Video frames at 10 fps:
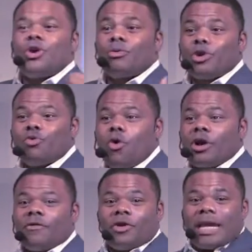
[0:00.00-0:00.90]
We are
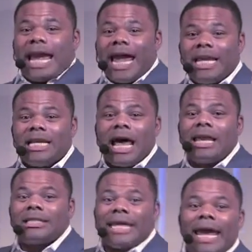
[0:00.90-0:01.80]
rewarded for gaining
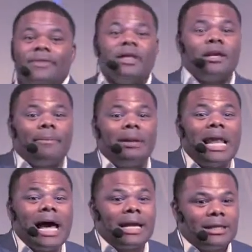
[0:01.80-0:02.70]
knowledge and then
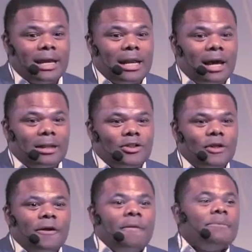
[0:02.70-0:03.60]
applying that
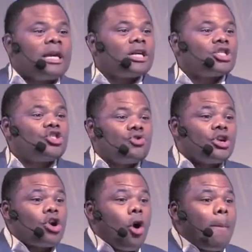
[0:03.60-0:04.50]
knowledge. Because
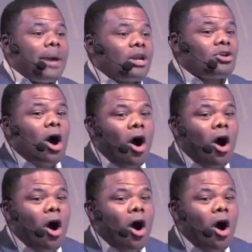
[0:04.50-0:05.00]
you're no better